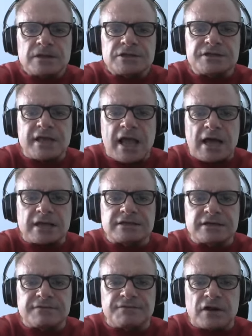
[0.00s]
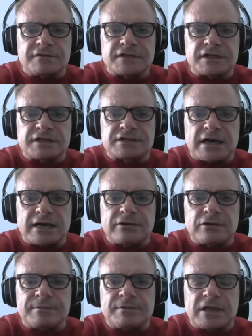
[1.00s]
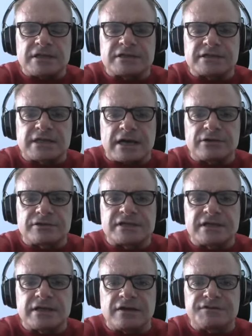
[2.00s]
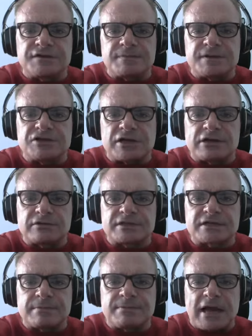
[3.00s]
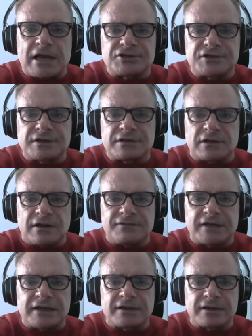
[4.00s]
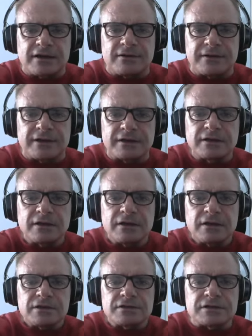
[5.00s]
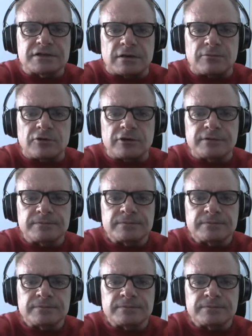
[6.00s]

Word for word: She adds it involves a desire to, a desire to give, to be generous, compassionate, loving, and caring to someone.